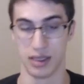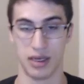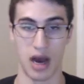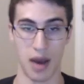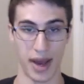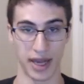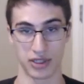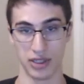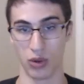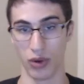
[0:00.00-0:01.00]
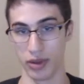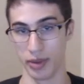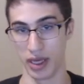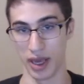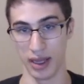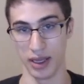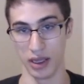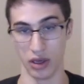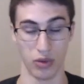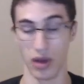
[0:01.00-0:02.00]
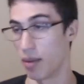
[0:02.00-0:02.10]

I'm actually going to be not